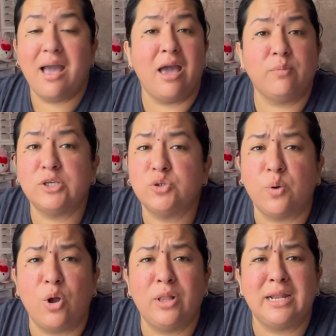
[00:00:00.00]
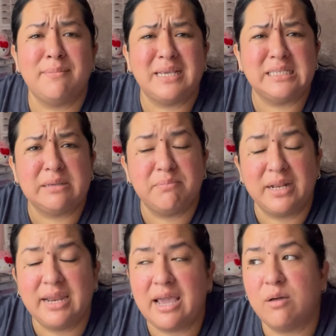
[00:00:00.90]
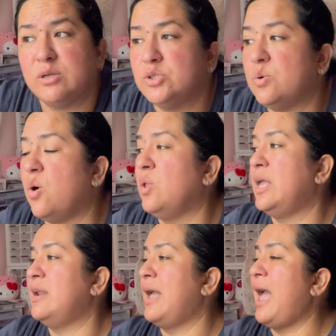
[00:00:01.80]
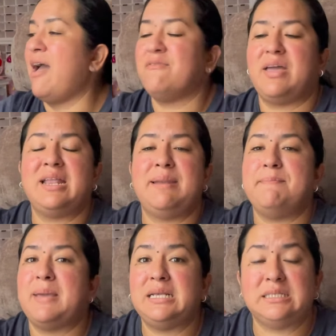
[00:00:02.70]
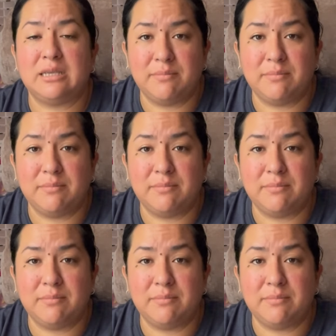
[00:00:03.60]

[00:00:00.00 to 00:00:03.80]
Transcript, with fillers: I wish you all an amazing Monday. I wish you all have an amazing,